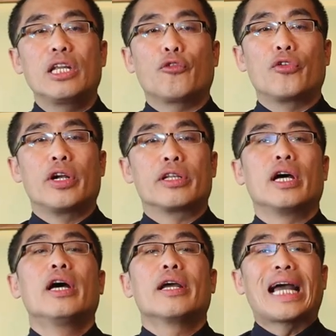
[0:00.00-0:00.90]
different
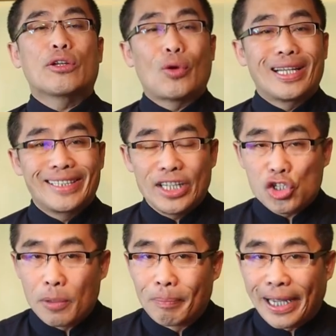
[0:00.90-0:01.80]

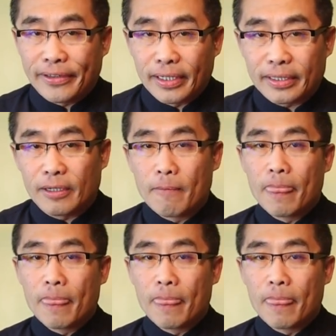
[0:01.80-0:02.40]
categorization methods.